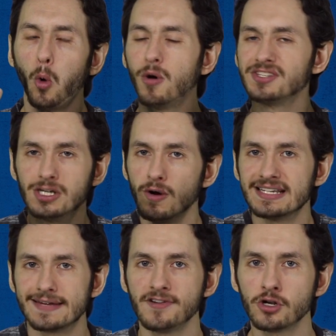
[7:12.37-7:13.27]
was the
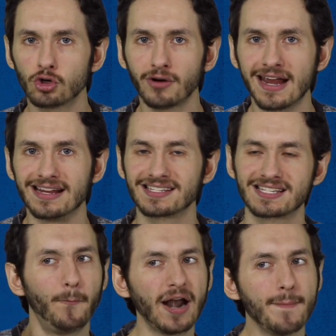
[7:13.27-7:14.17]
only saving
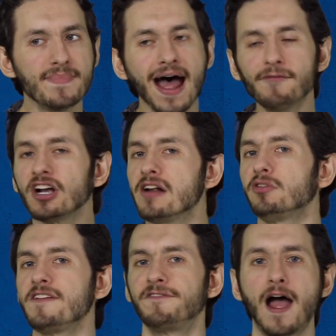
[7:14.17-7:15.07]
grace. But I'm never gonna
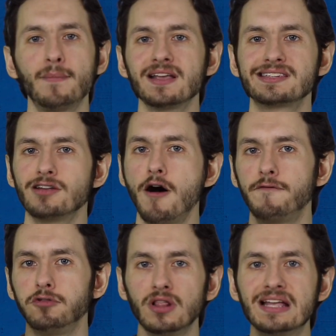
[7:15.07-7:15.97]
really find
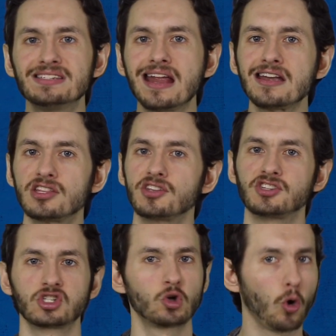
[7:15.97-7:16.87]
myself listening to the
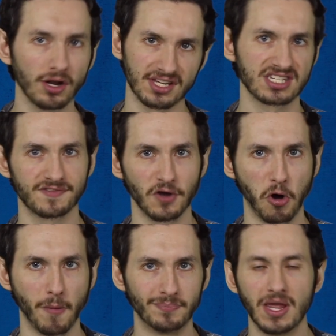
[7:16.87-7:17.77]
score of this
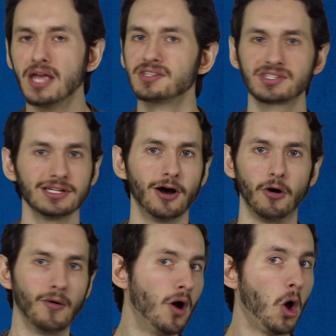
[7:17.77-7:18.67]
film.
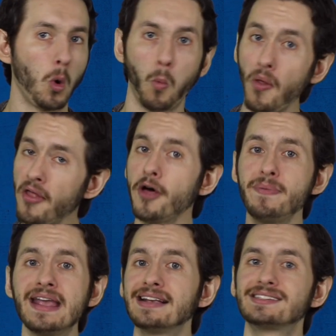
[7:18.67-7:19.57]
So, with all that
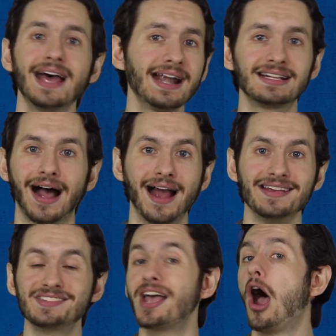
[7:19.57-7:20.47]
being said,
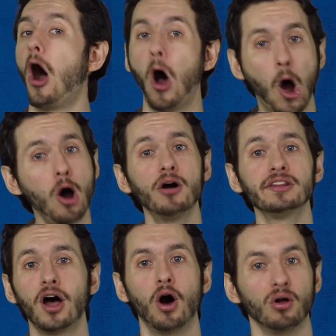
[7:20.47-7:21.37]
guys,
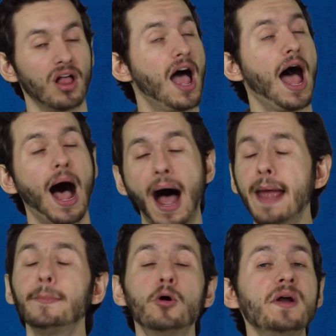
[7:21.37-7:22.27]
all in all,
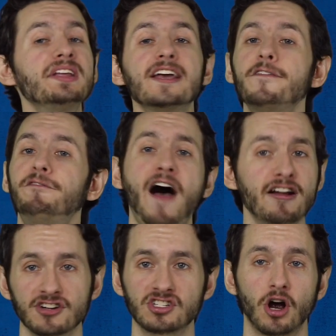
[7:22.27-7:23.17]
I am going to give
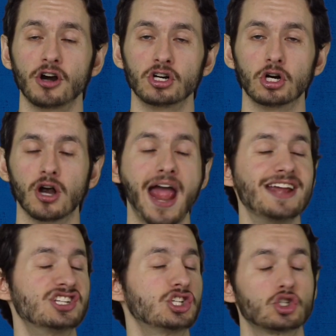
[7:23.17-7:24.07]
Firestarter
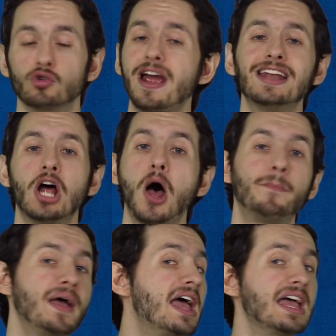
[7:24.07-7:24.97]
a straight
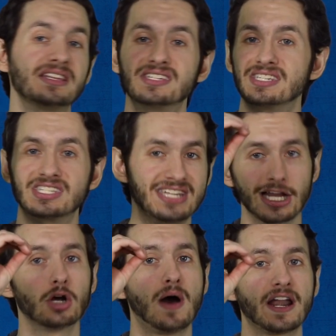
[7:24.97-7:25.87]
up
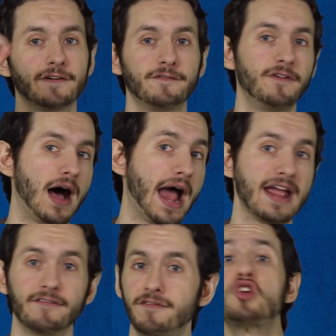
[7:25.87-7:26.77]
0 out of
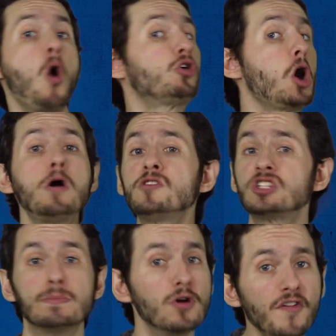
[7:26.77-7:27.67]
5. Don't go to
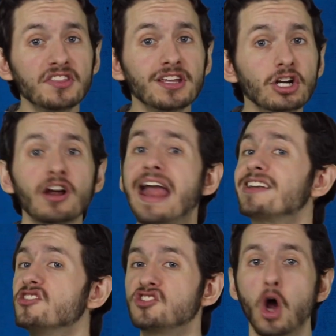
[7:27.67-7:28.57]
the movie theater
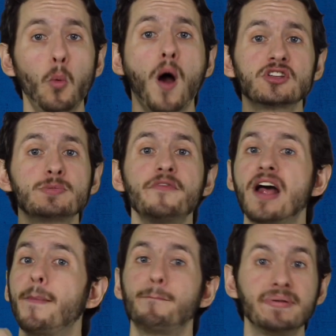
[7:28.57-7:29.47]
and don't watch this movie
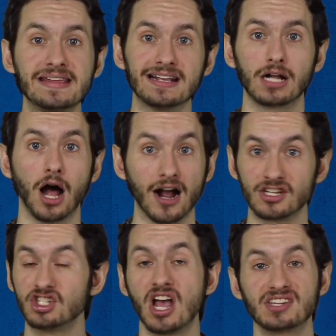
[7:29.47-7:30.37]
on
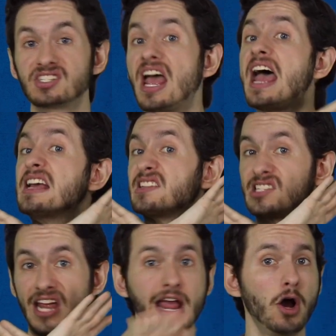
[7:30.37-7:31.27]
Peacock. Just
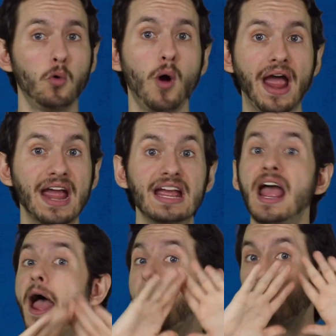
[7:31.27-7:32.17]
stay away,